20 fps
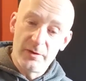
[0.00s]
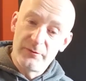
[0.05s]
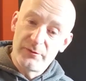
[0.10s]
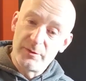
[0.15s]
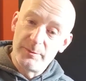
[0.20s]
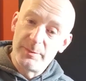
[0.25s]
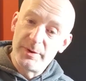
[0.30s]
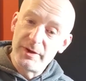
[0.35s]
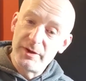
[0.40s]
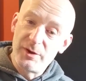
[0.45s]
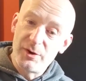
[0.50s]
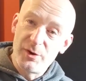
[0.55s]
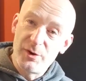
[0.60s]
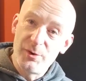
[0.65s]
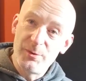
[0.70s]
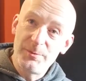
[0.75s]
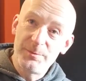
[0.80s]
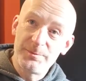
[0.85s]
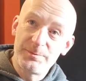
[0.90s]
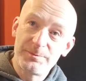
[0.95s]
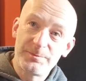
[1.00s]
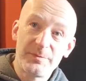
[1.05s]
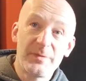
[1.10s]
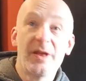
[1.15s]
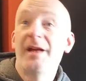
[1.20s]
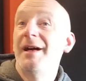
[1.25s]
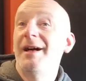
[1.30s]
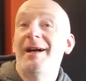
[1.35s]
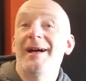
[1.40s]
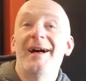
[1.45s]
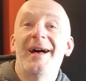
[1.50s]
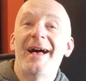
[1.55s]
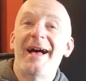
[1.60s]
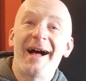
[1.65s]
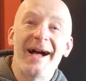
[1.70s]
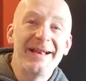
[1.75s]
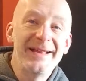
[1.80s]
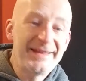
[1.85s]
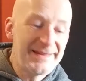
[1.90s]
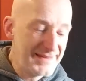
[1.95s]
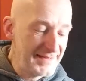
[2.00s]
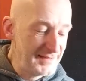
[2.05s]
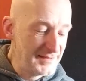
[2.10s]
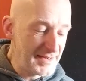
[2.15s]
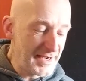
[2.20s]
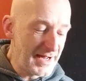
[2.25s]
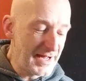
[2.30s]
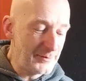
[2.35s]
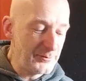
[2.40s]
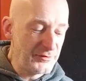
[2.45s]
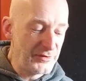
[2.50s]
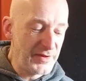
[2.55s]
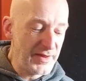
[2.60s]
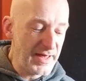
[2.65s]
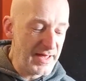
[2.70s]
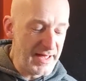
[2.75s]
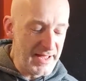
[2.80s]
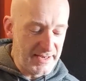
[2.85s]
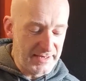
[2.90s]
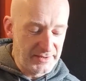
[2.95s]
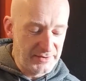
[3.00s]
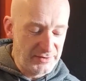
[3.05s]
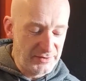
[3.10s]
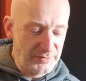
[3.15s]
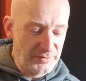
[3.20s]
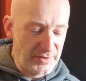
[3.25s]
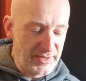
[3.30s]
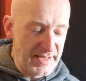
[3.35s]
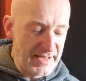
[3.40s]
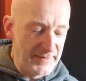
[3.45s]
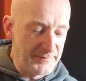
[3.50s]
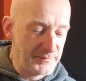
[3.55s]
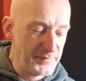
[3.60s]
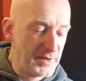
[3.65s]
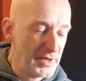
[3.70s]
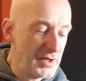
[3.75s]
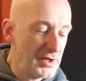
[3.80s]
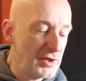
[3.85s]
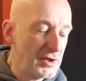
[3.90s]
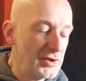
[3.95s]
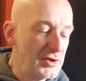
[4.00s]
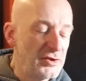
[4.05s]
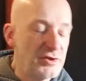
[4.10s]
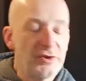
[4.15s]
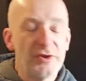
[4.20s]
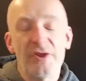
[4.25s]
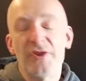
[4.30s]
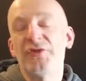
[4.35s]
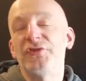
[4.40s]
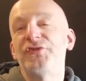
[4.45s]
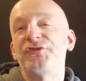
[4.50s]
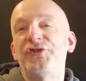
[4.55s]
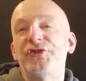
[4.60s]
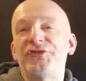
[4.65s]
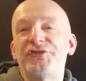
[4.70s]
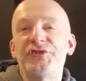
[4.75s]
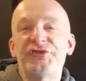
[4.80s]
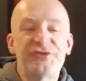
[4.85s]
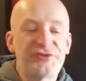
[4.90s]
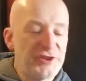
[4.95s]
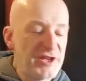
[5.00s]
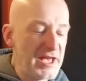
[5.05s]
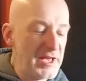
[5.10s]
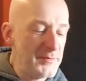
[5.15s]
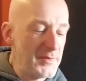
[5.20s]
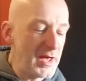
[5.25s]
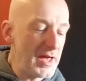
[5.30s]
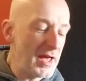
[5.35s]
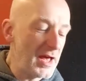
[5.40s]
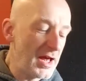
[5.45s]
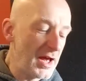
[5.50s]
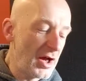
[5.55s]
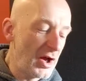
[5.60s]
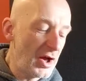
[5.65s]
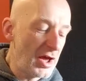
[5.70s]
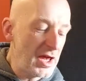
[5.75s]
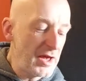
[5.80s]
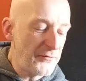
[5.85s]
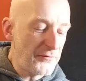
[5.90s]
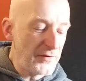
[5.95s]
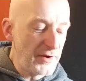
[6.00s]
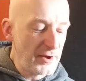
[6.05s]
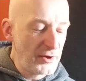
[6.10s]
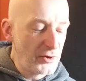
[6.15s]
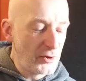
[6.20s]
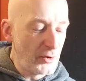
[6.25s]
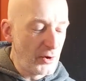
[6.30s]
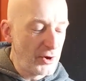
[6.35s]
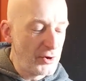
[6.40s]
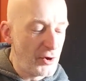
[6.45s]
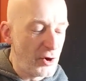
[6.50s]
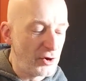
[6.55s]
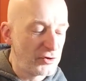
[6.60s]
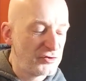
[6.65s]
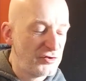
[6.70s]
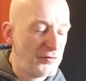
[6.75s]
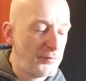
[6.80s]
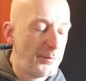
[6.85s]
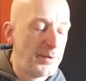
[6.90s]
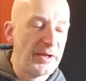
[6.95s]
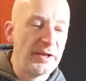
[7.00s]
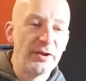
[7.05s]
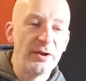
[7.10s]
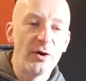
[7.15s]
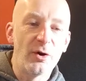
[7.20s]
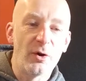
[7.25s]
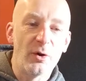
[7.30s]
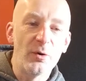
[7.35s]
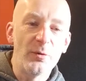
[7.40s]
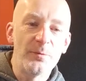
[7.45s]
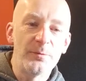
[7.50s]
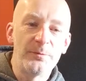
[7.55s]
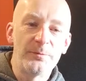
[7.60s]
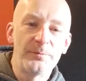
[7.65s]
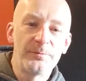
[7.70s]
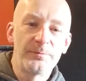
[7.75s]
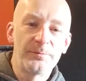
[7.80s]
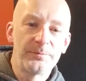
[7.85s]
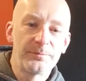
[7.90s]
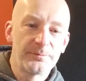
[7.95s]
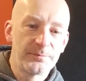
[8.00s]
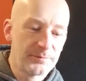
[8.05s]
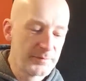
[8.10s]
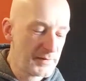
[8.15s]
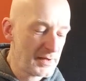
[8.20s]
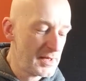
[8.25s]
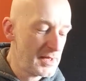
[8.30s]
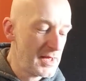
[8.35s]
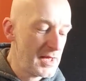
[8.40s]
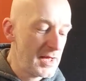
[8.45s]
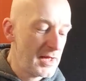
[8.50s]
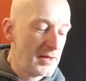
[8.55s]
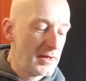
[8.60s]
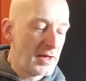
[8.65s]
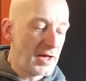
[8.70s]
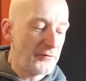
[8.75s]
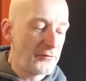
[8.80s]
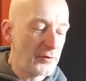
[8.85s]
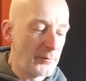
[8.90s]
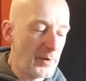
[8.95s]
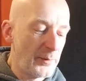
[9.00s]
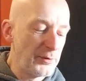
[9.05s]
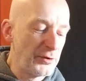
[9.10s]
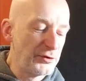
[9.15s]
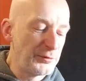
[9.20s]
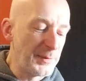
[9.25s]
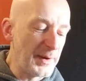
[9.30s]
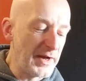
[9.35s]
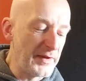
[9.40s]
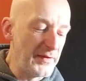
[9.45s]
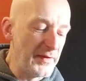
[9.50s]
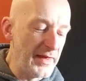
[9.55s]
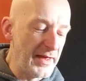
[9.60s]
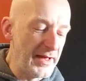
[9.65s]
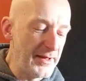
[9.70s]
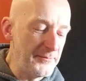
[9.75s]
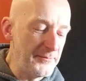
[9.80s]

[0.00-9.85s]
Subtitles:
from below. Anything that happens there, I can do there. Just the same, if I go an octave below, I've got my blues pattern